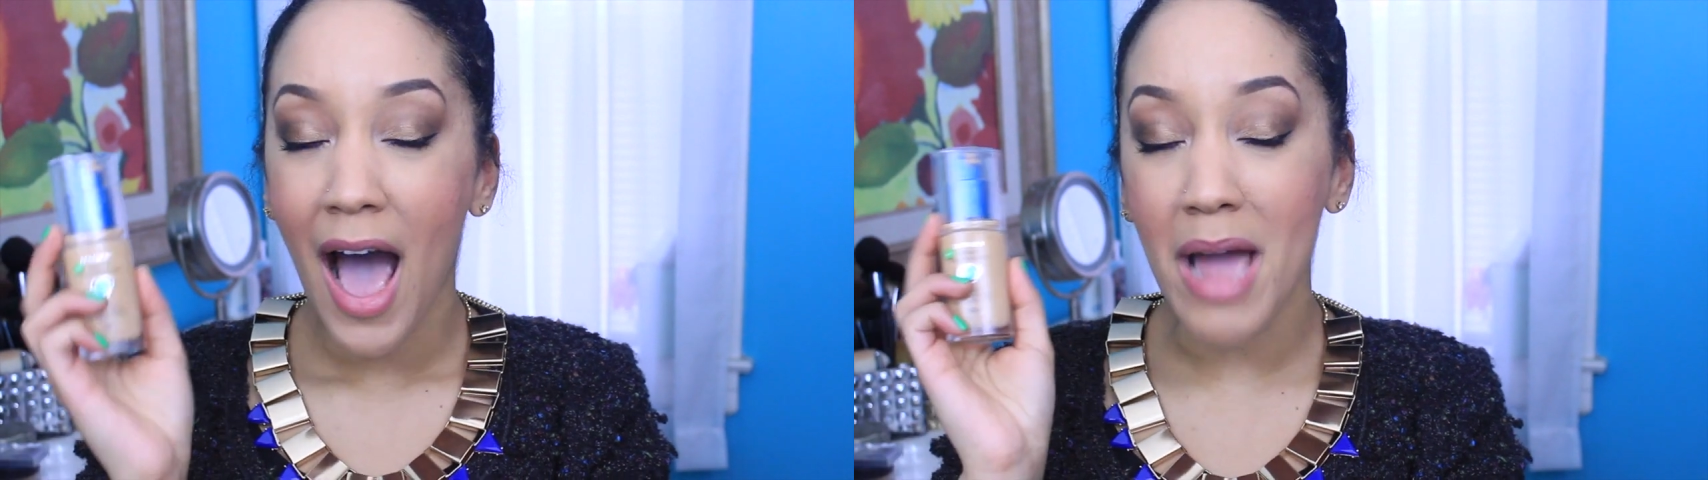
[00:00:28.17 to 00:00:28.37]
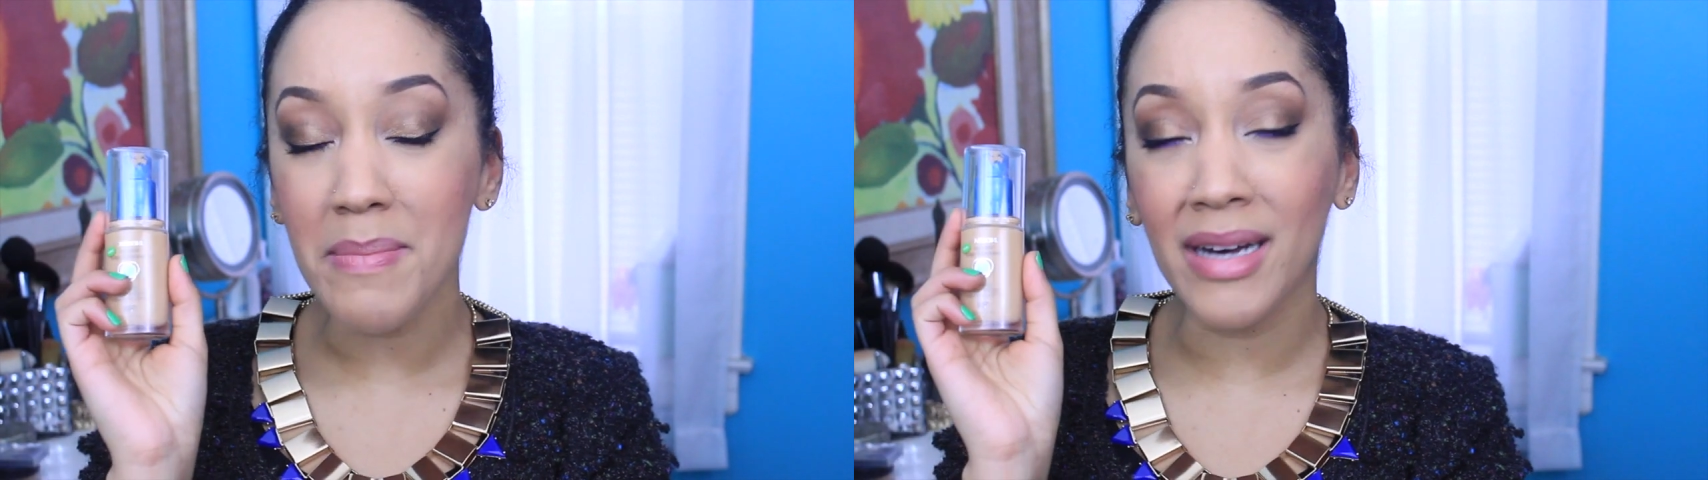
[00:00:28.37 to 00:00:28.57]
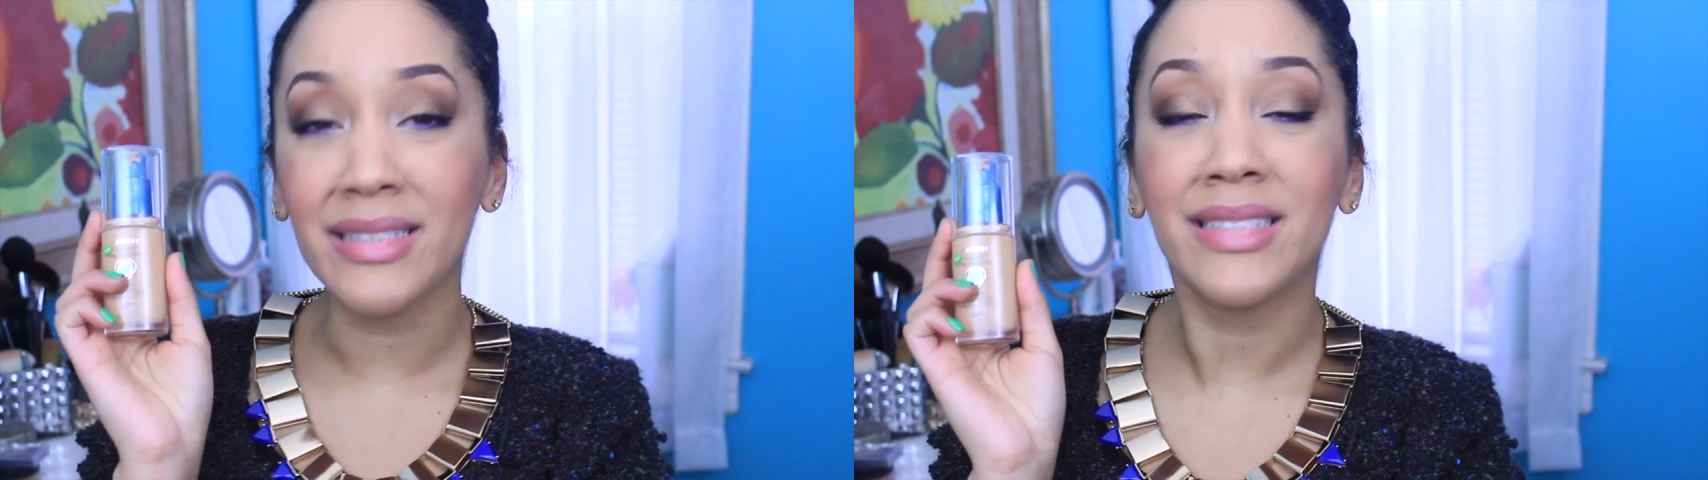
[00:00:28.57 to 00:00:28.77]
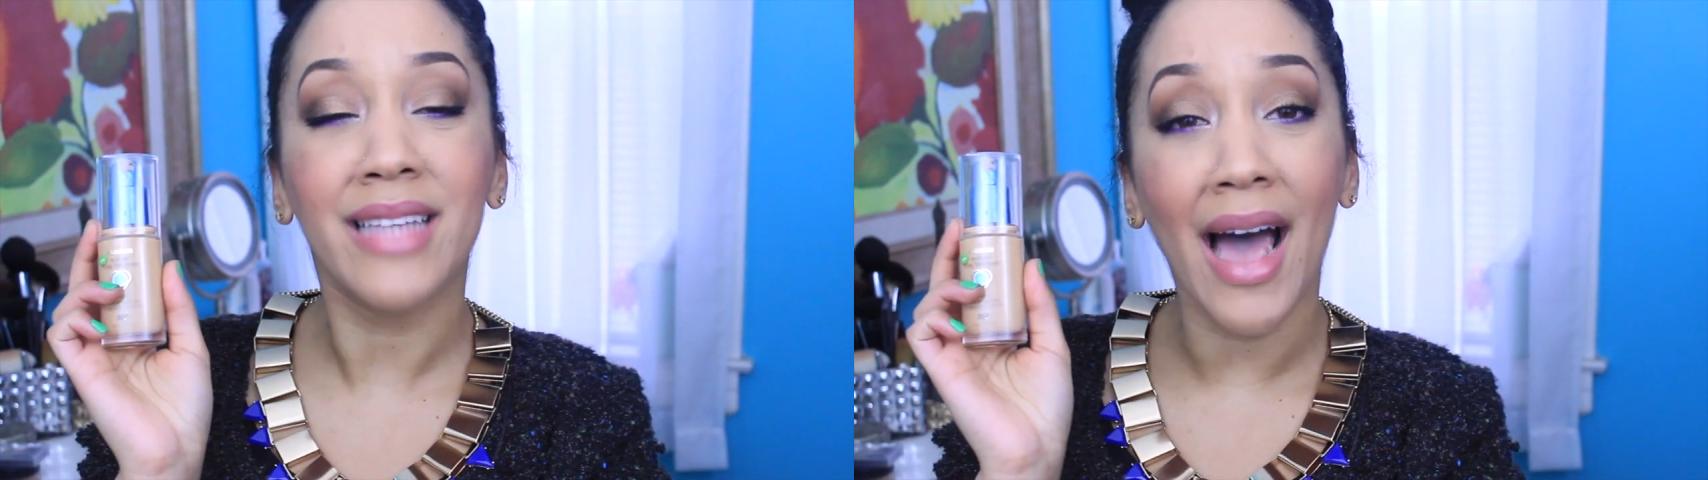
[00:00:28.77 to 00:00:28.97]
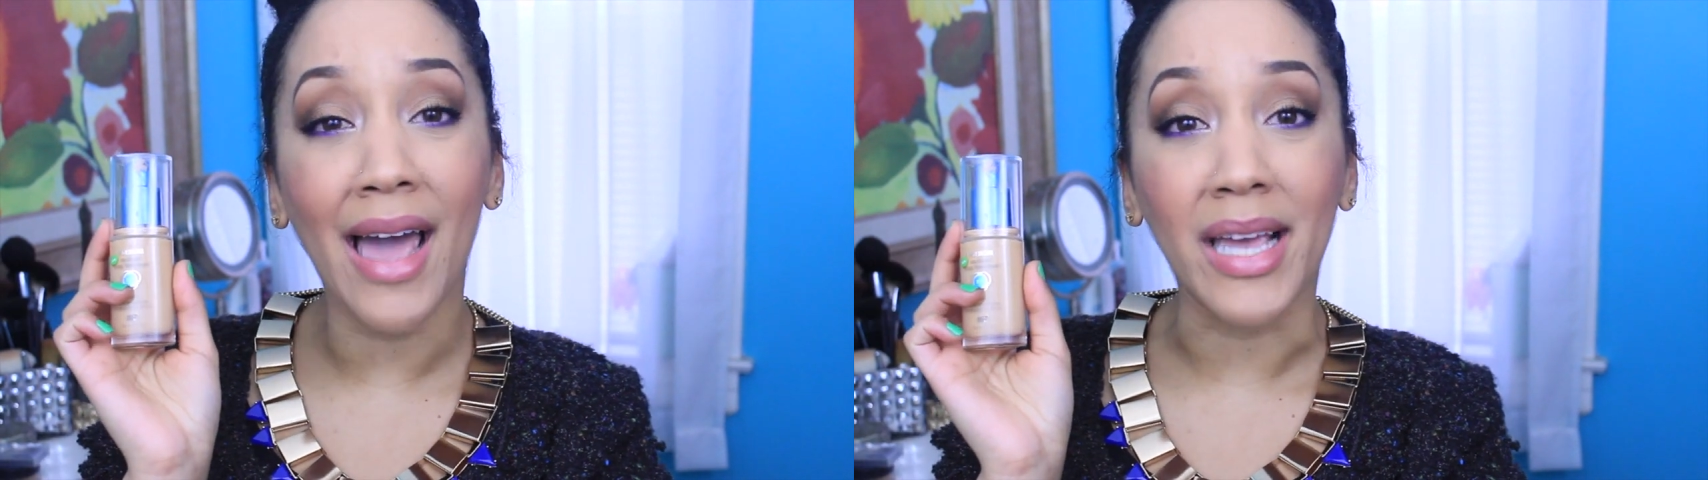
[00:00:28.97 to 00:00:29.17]
I must
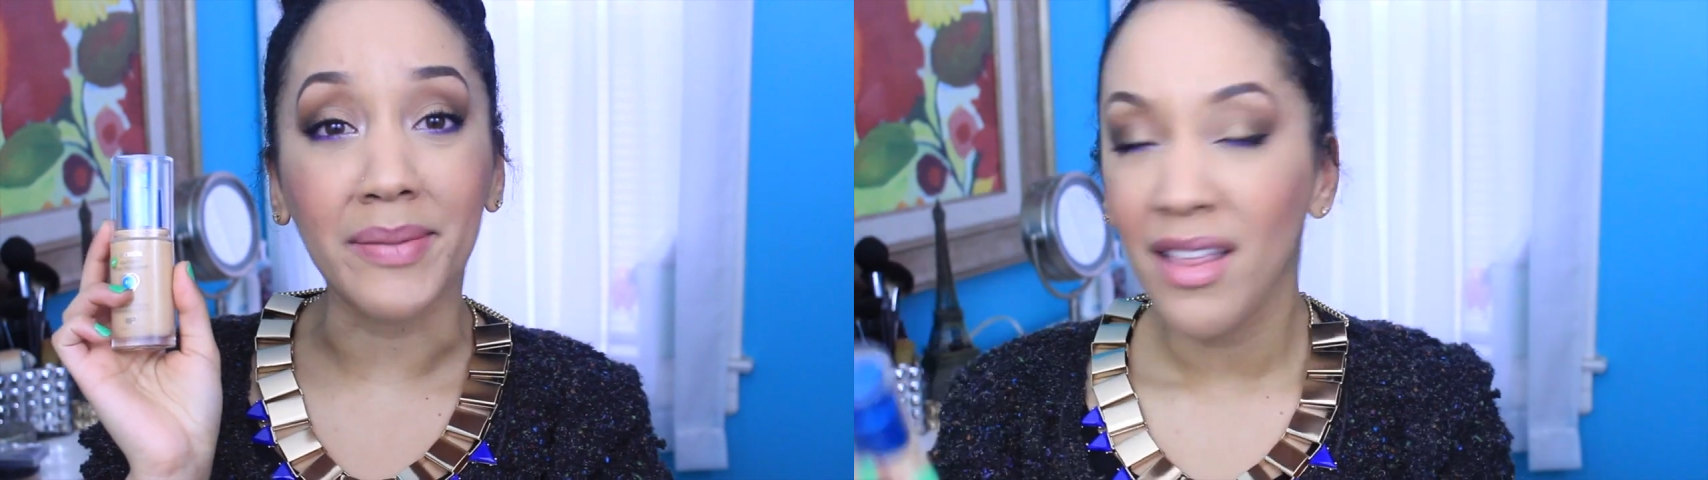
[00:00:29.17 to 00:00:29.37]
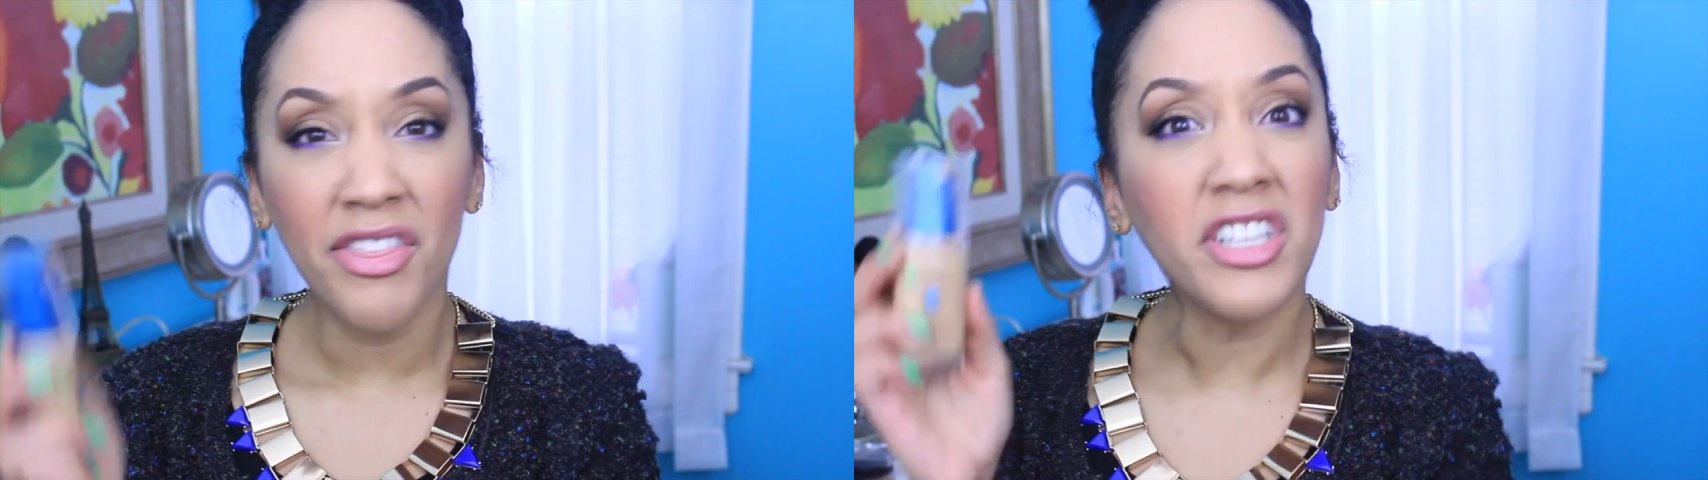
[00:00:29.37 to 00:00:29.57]
say,